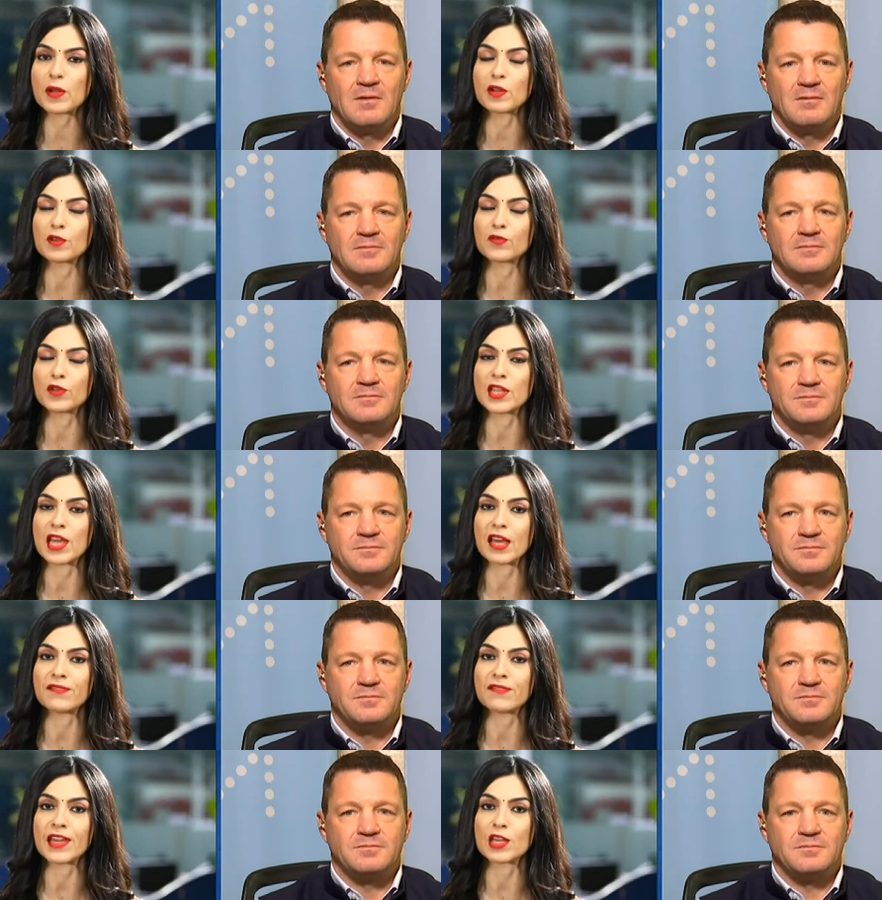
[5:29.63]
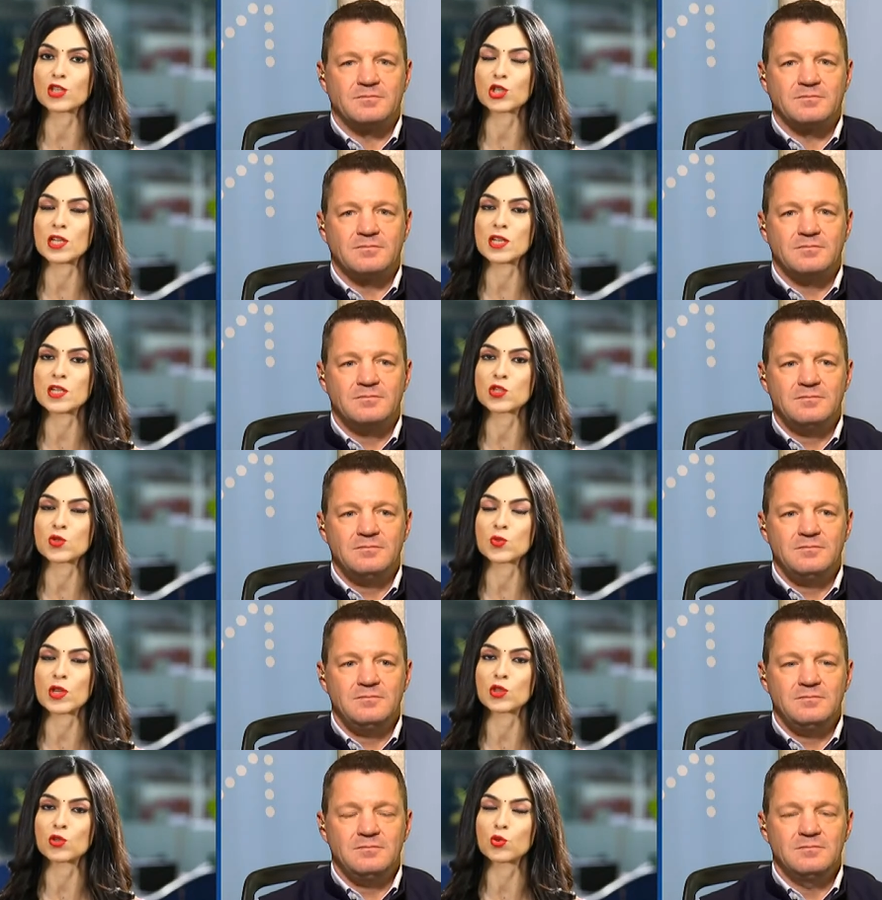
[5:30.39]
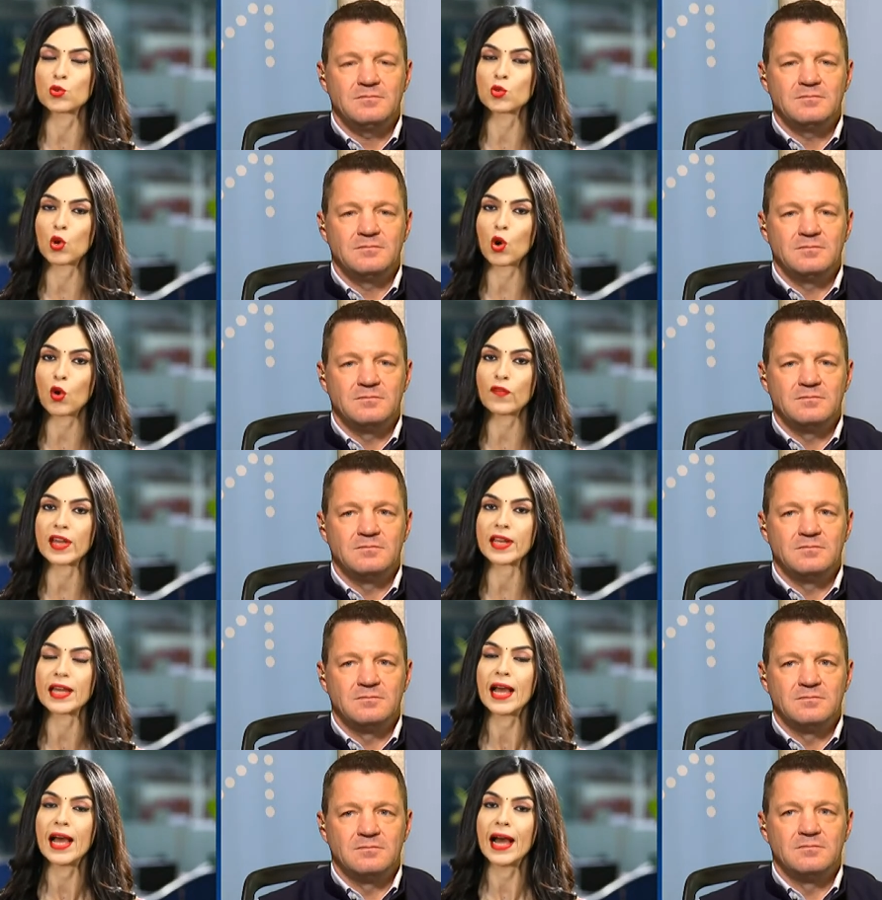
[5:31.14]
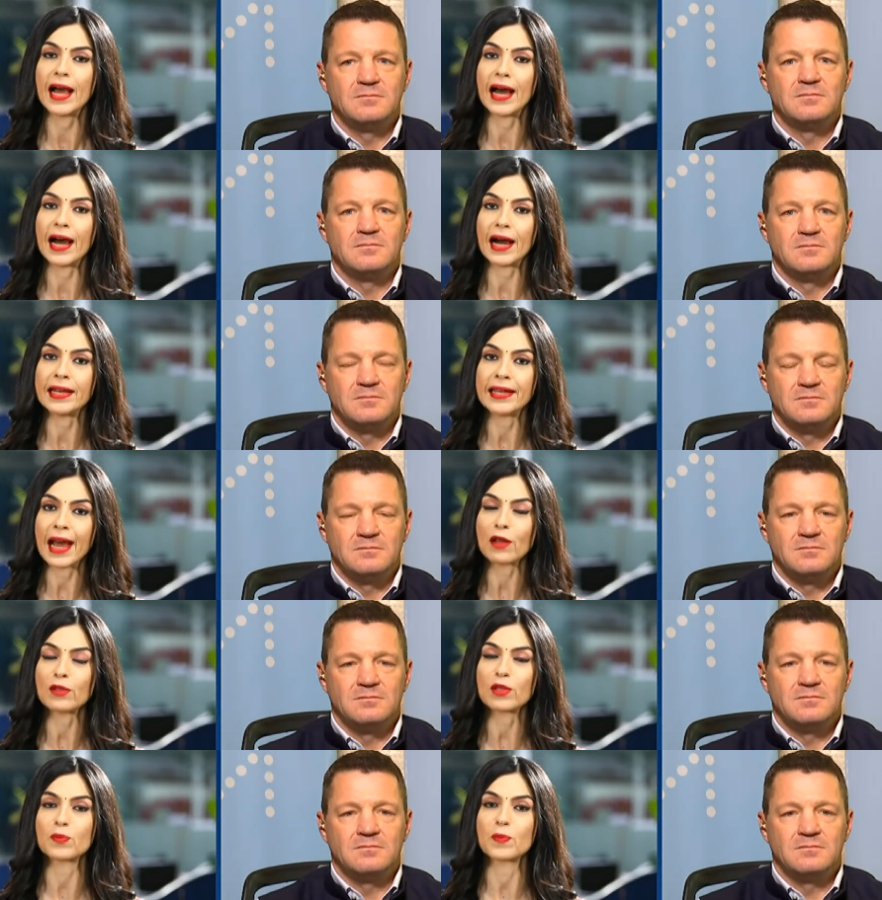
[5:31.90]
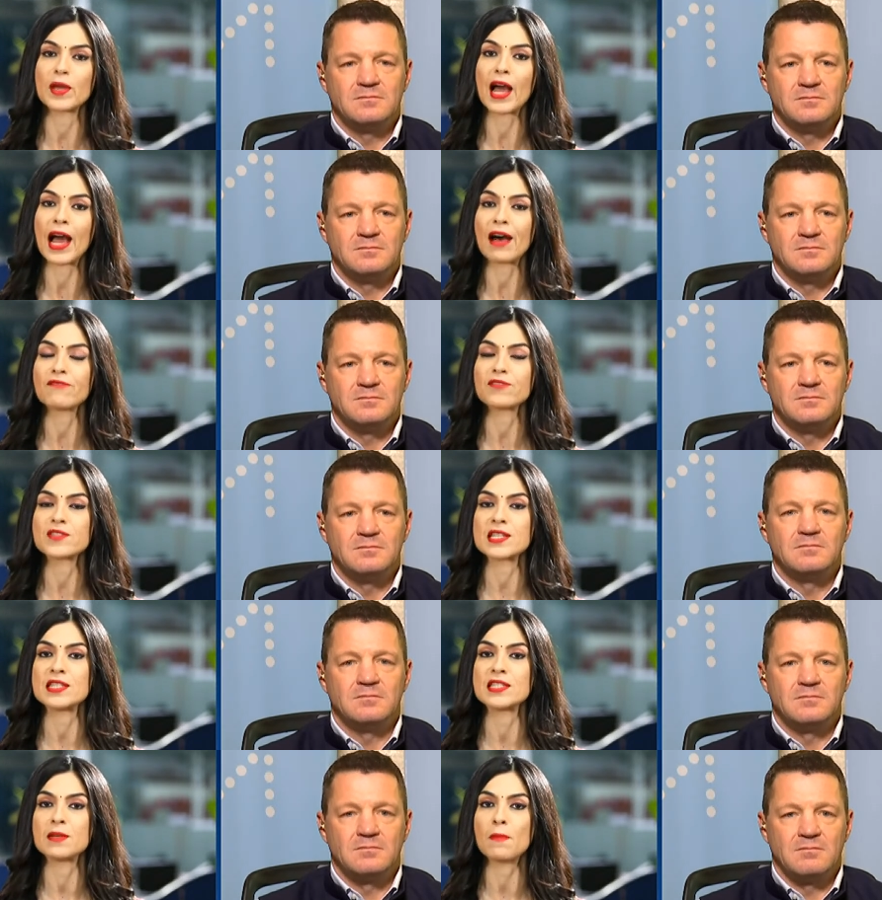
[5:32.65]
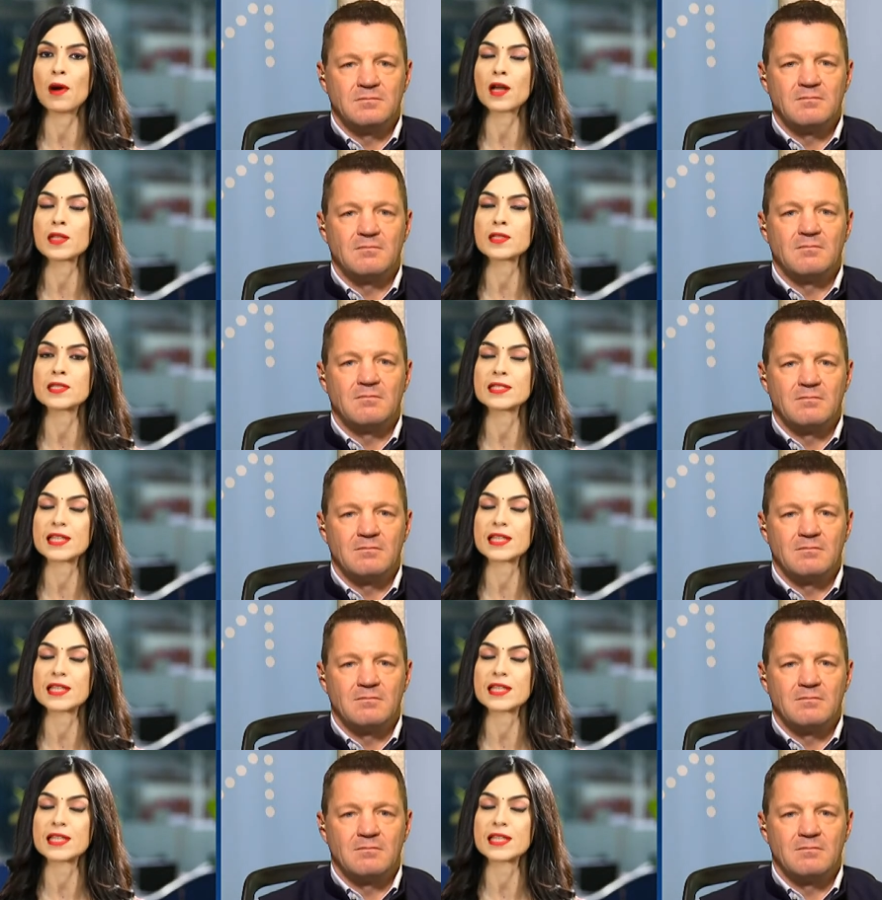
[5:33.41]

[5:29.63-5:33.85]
Speaker 1: period for the aviation industry through COVID. now that we have seen demand